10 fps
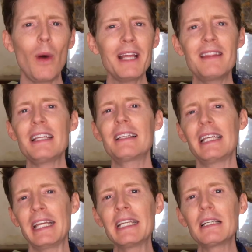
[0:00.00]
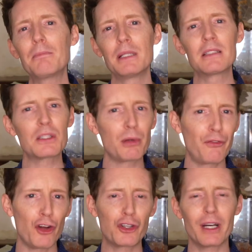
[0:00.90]
I think the Ink Business
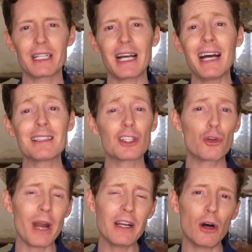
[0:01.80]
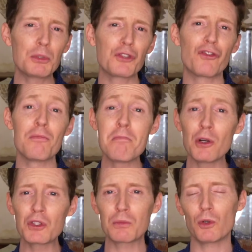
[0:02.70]
Preferred credit card is a great option for
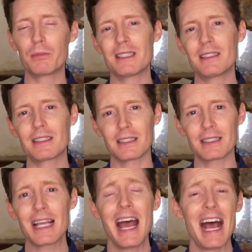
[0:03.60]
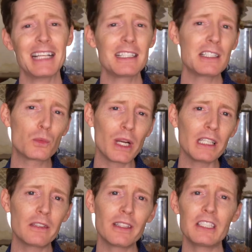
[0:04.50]
most small businesses businesses, as it is
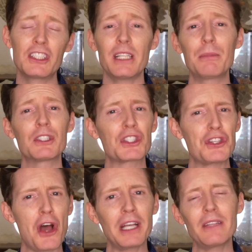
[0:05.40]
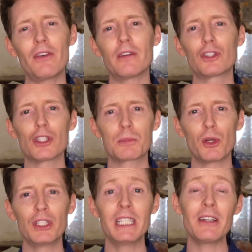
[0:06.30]
relatively cheap at just $95 per
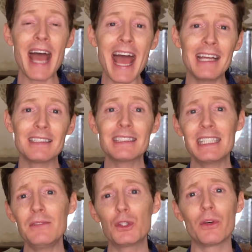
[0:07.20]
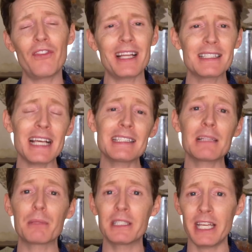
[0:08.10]
year and gives you a
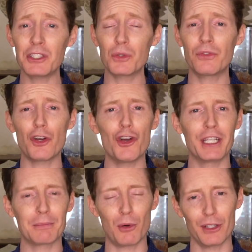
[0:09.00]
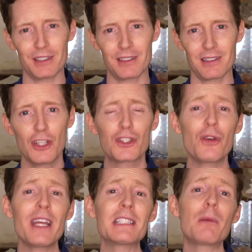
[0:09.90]
fantastic potential for earning points.
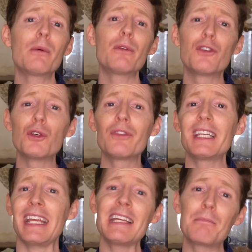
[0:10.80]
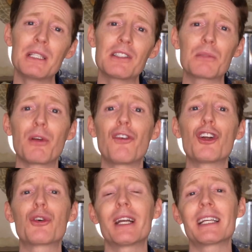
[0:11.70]
So that's my review of the Ink Business
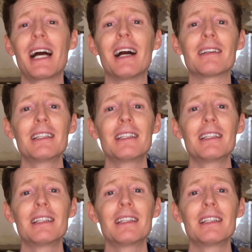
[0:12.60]
Preferred credit card.